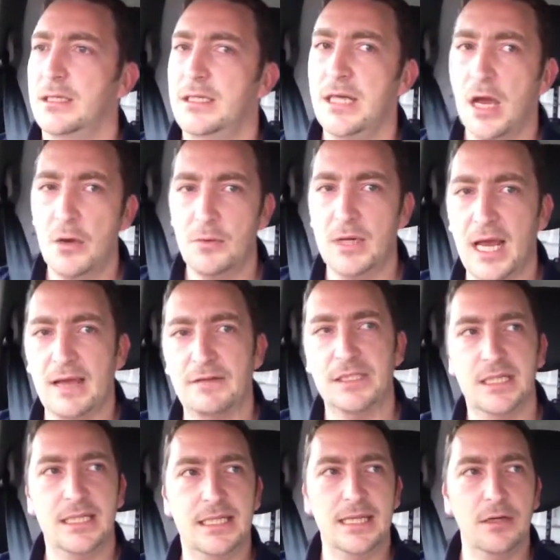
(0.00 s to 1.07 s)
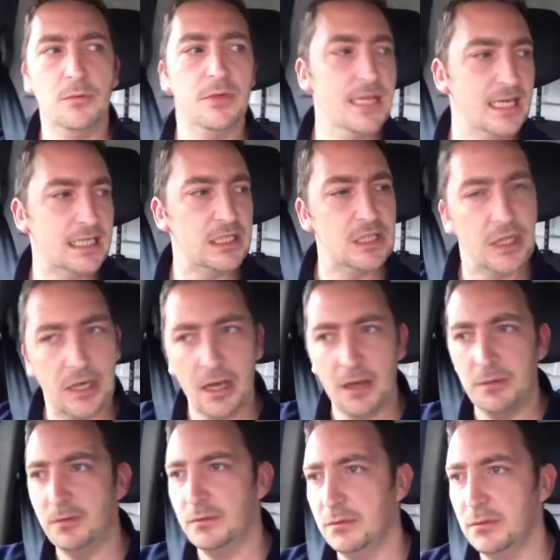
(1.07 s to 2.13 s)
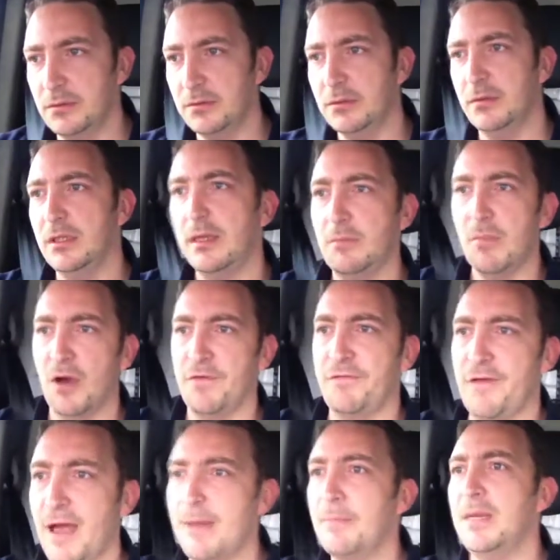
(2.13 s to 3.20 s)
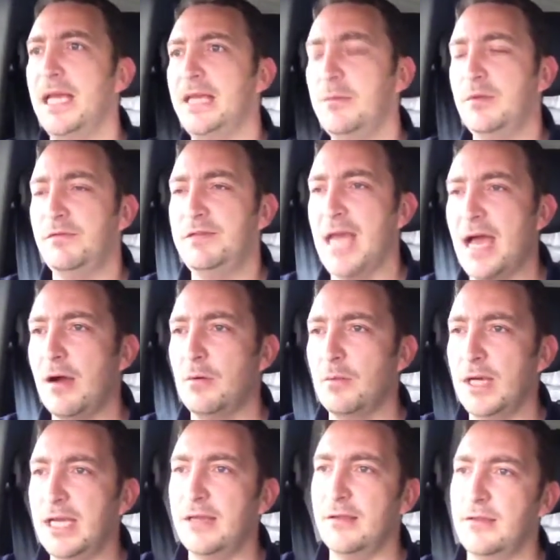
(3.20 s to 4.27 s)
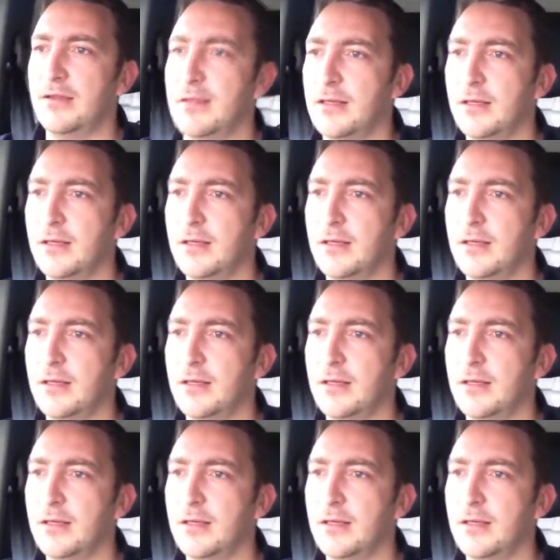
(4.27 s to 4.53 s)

no one has to deal with this, you know. In my family, we've dealt with